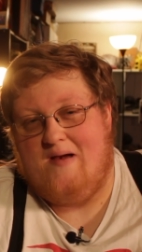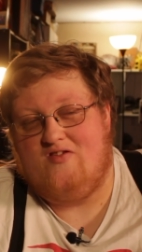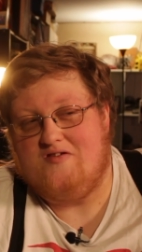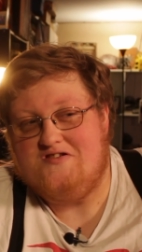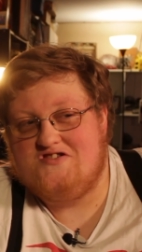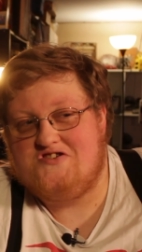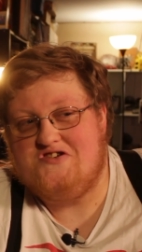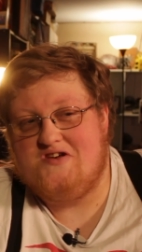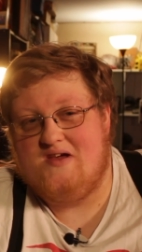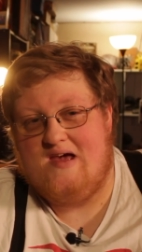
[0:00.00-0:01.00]

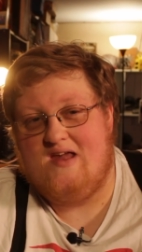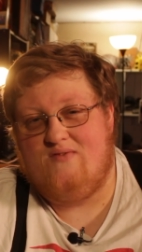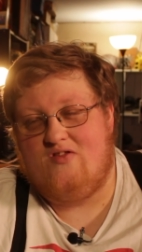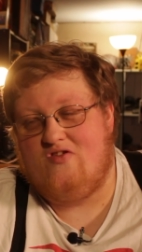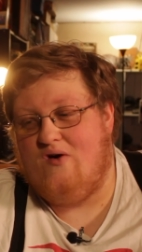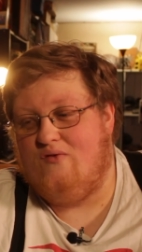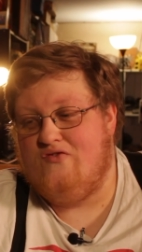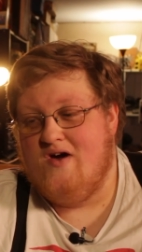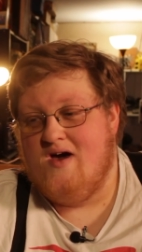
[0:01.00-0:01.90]
message in of itself.